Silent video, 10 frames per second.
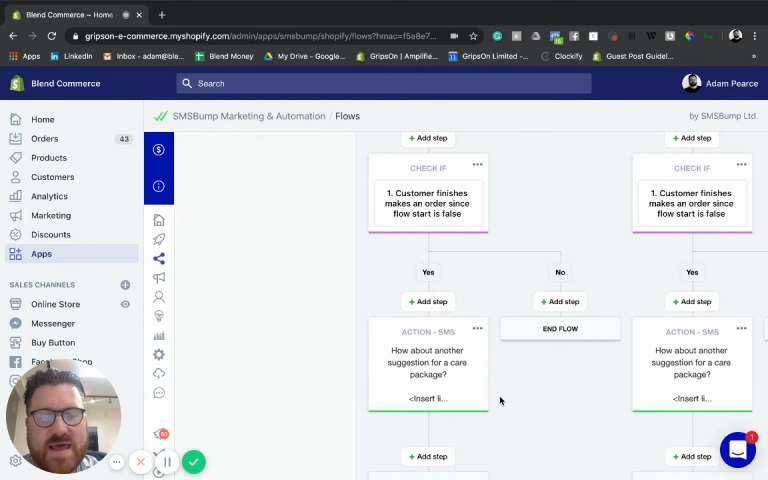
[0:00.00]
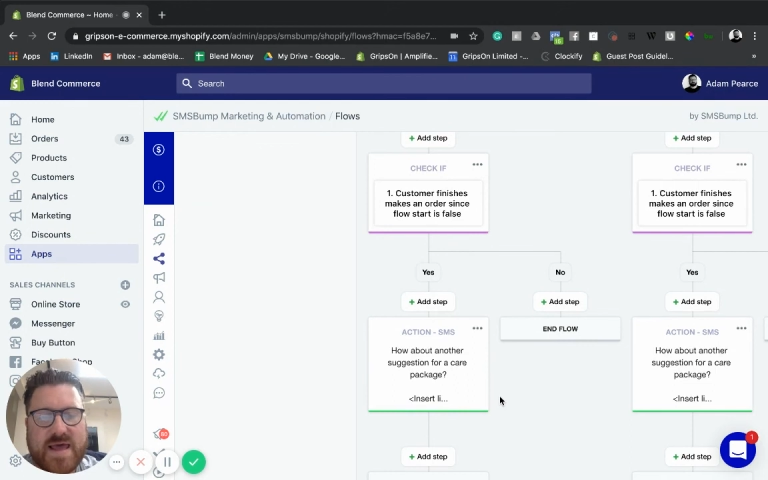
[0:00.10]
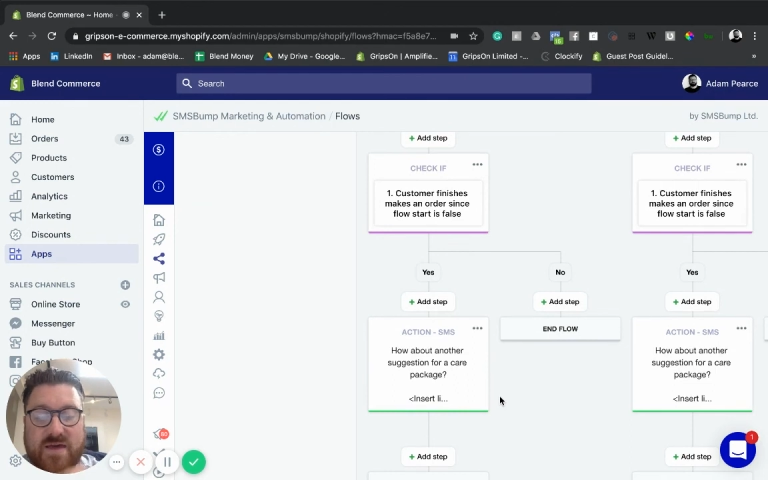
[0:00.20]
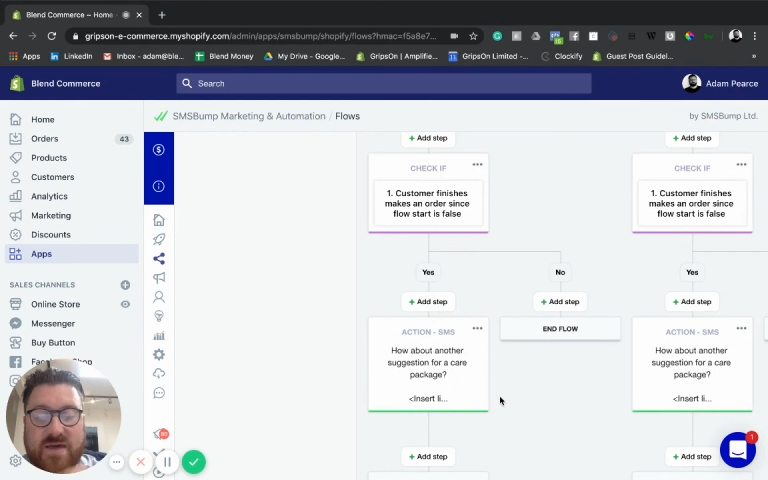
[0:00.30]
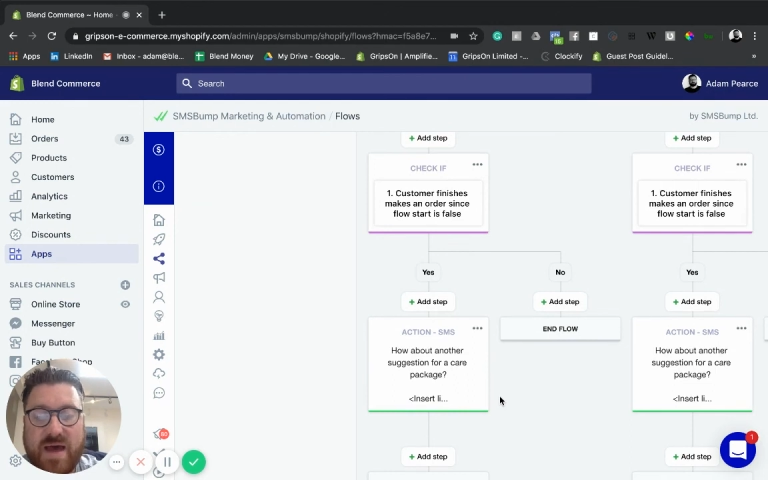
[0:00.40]

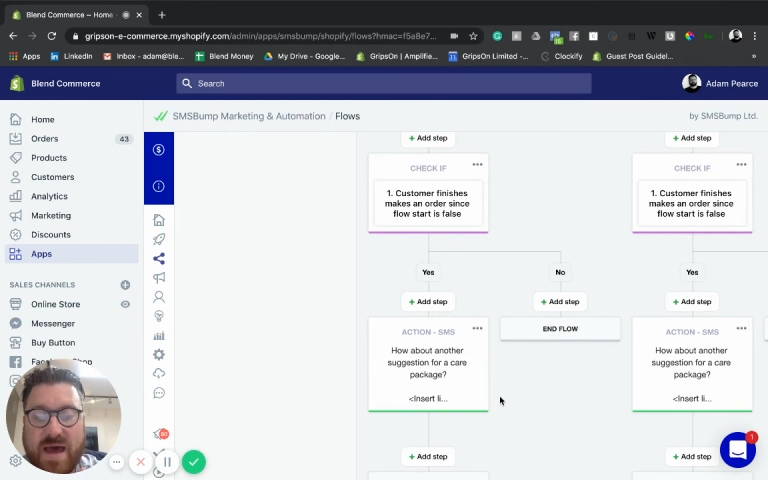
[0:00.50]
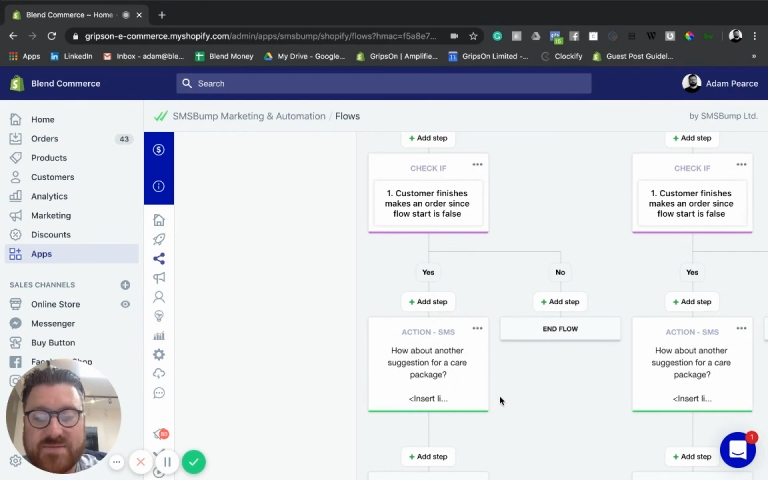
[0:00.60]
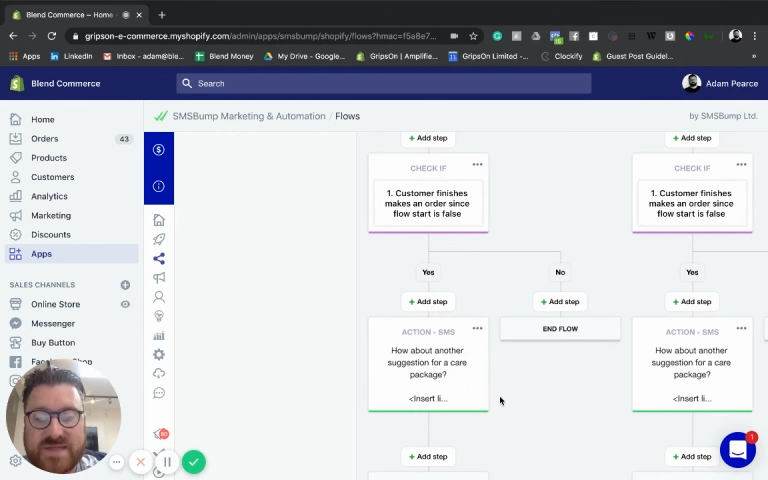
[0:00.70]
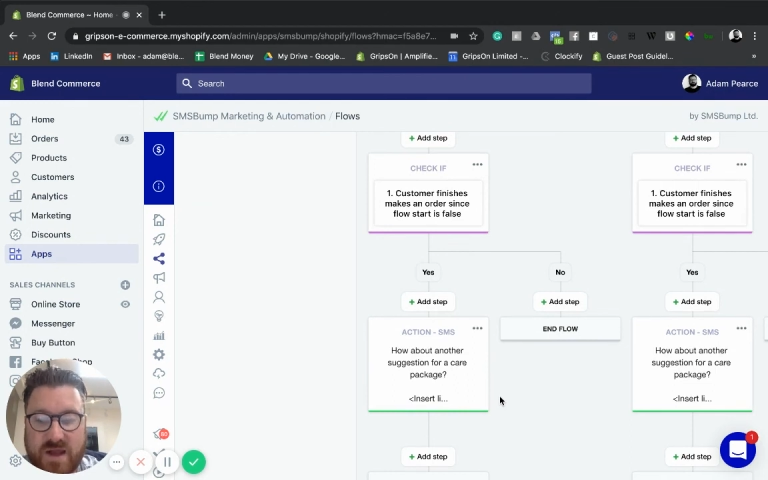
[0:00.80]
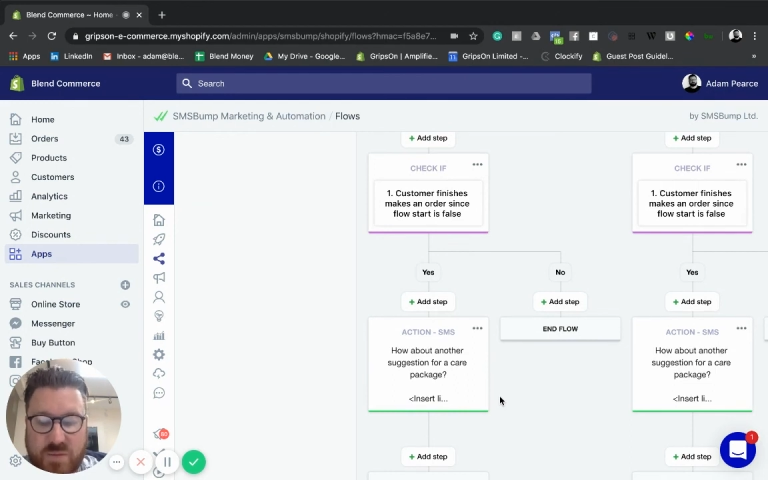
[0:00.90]
if
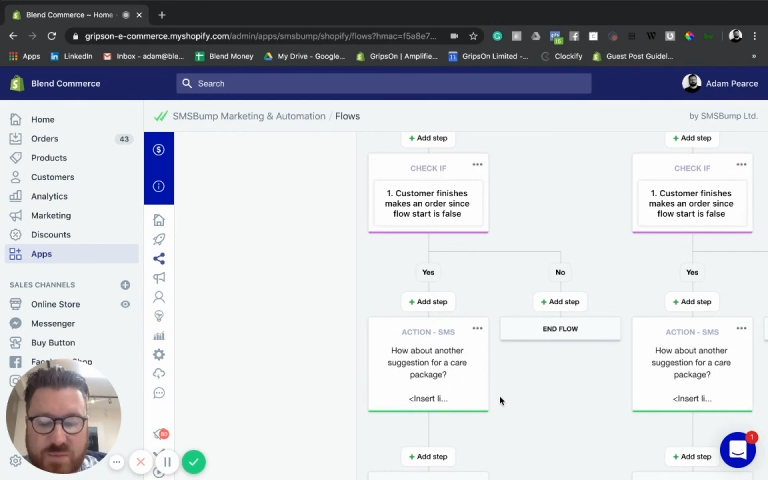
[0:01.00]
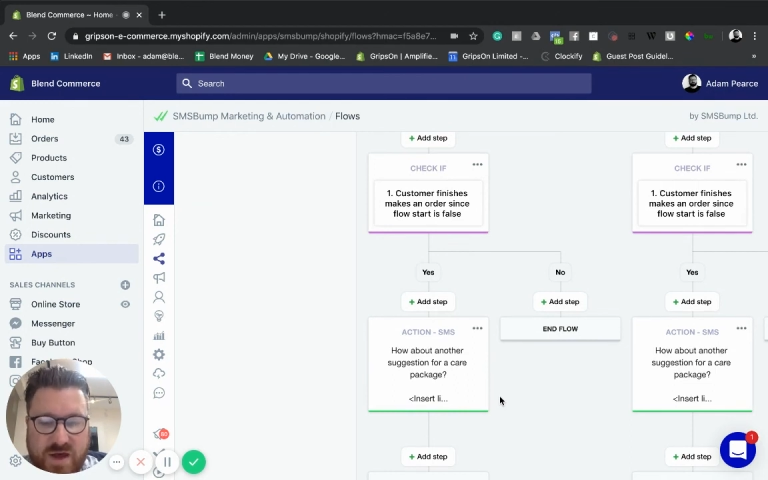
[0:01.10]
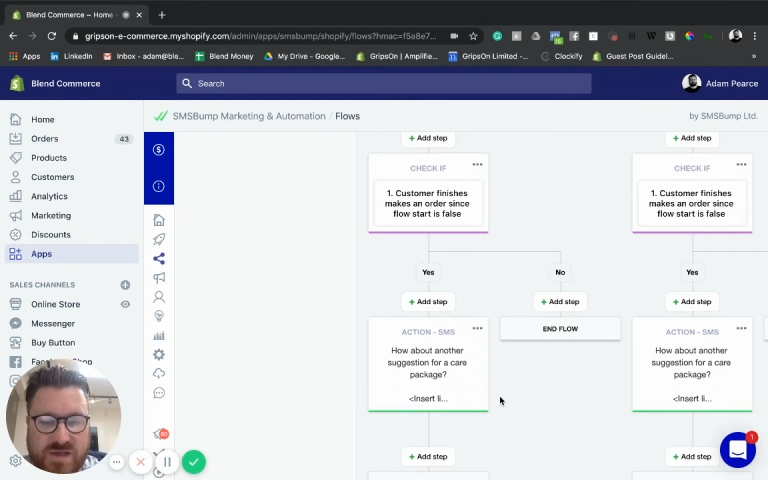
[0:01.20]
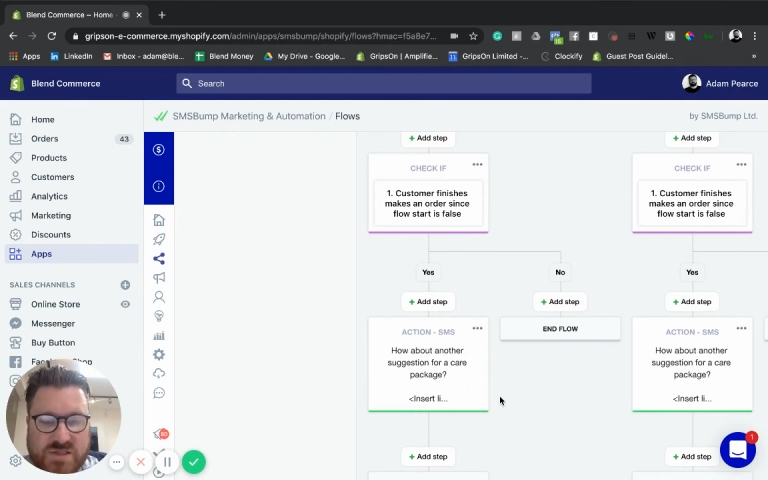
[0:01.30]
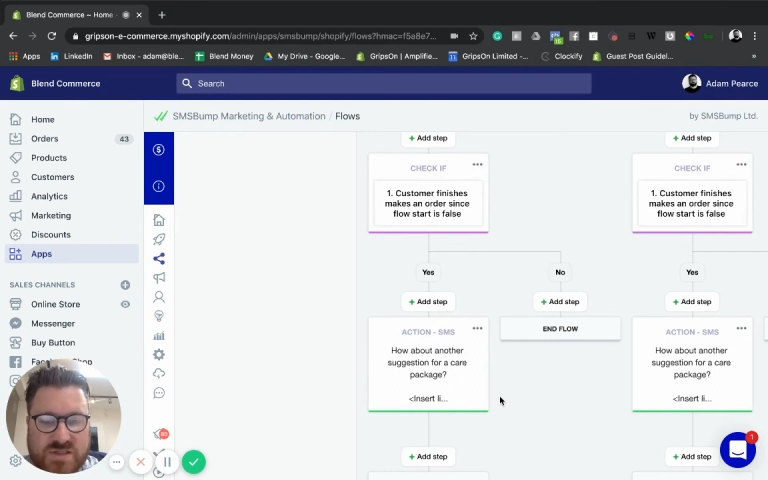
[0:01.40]
perhaps they don't
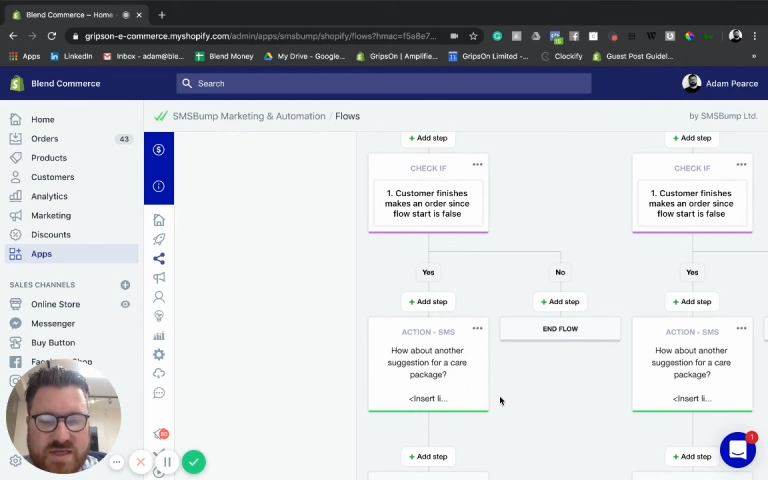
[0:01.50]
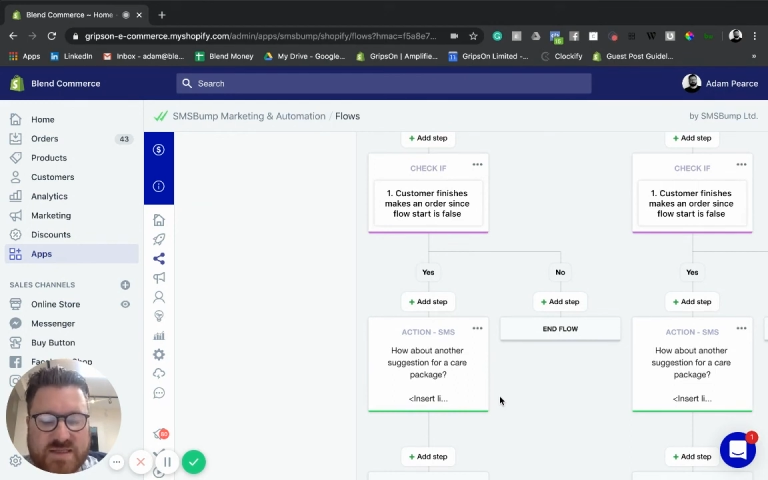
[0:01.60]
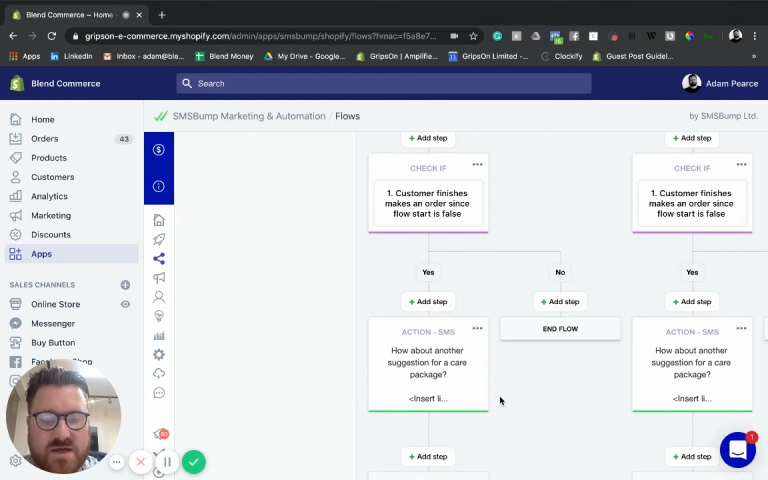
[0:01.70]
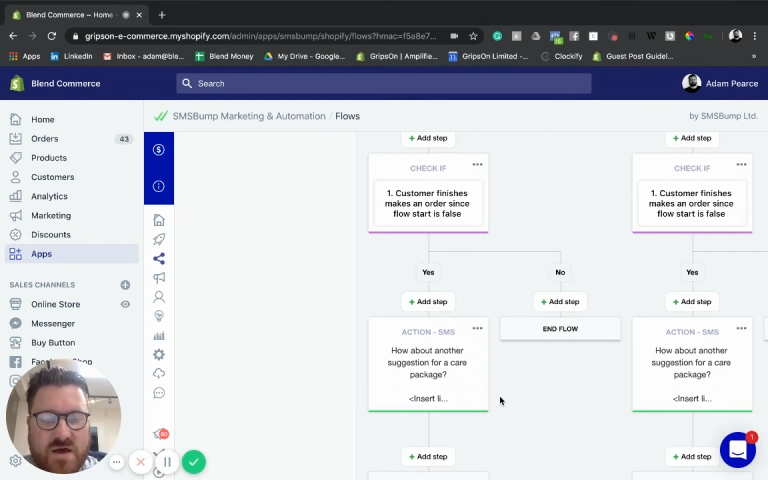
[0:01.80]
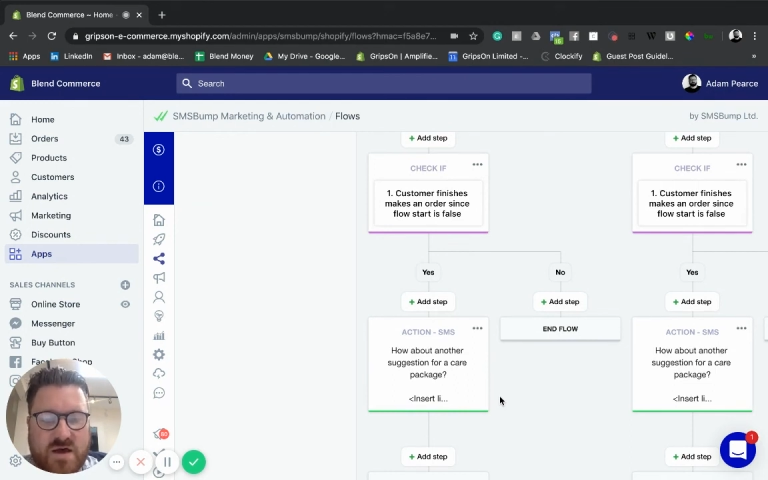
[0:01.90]
purchase at
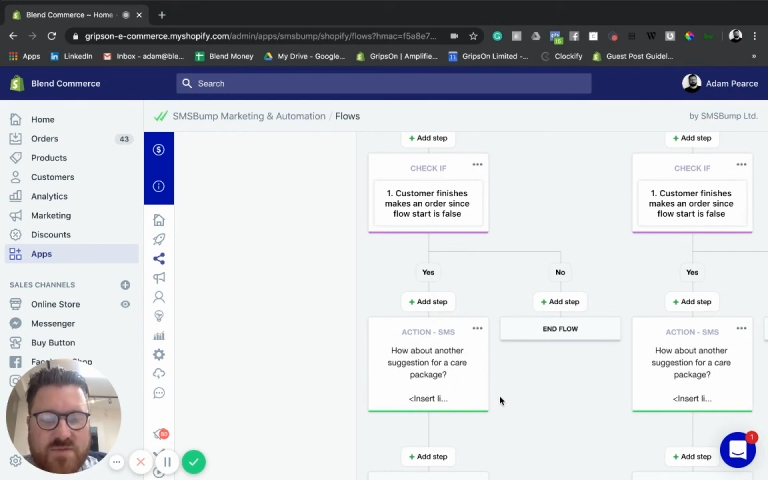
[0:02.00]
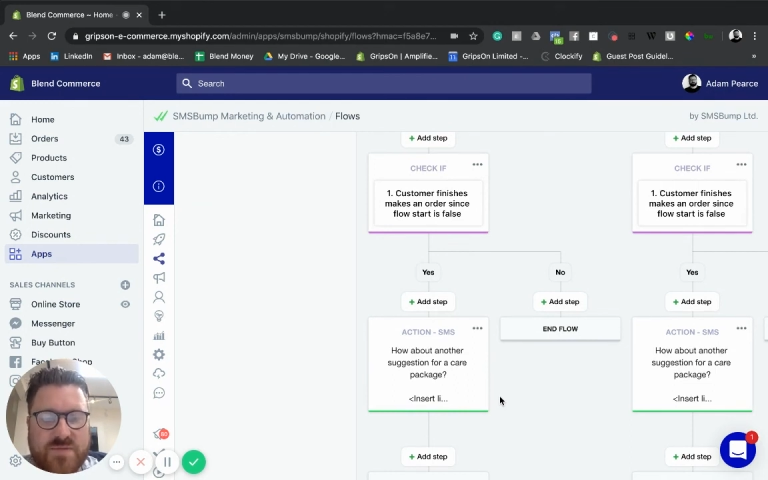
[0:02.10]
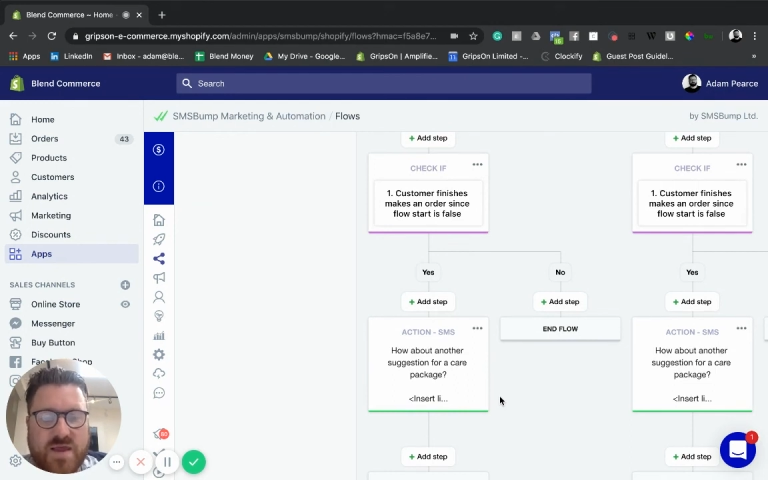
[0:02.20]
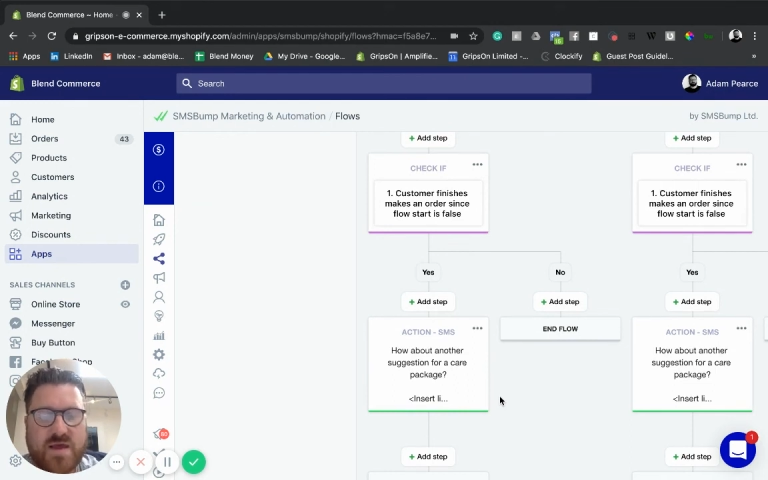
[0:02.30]
that time,